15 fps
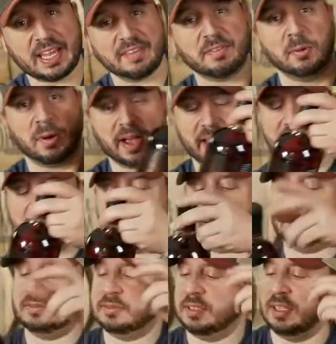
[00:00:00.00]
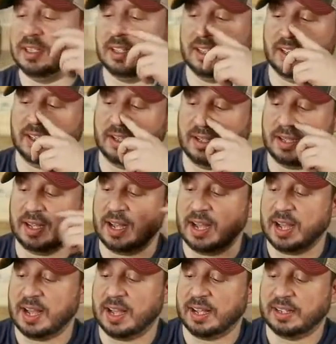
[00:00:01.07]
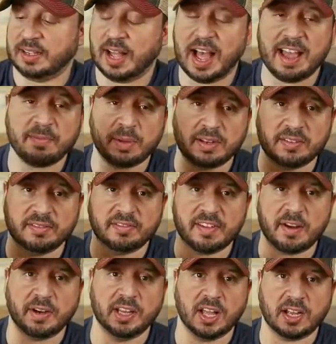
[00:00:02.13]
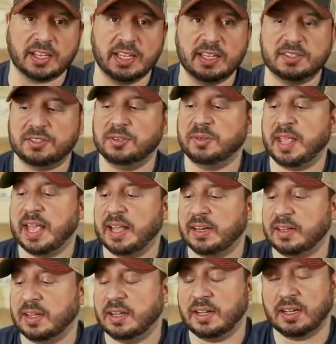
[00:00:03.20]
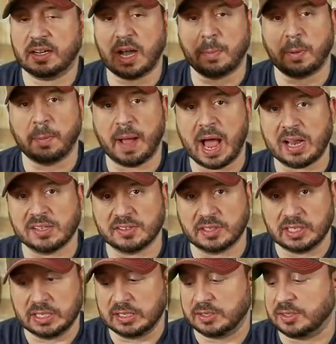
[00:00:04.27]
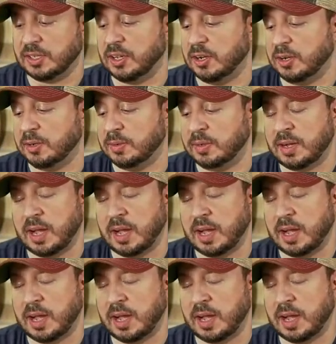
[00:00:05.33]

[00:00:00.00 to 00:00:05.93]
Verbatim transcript: giveaway. Uh, I've been very lucky to get a couple bottles of these, so